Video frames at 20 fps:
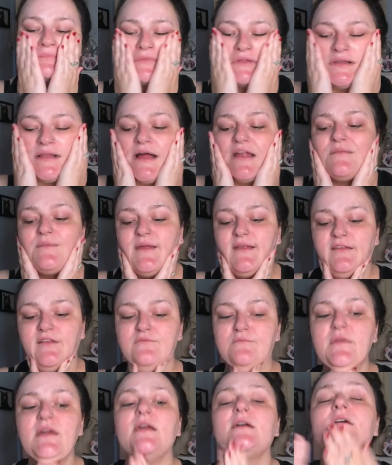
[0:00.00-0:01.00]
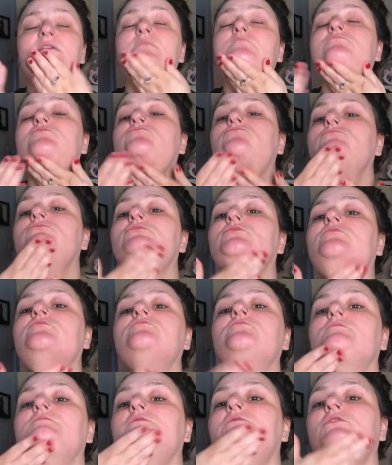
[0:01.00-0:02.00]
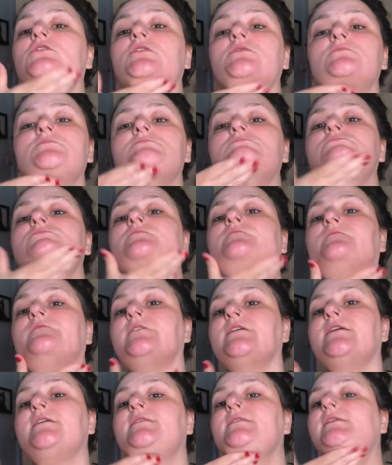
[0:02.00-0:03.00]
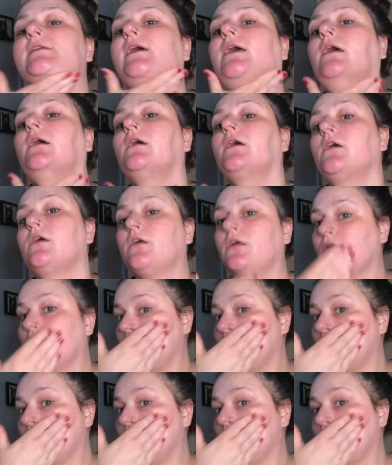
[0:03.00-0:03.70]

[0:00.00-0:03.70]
the last bits of makeup, so on and so forth. Don't forget the neck.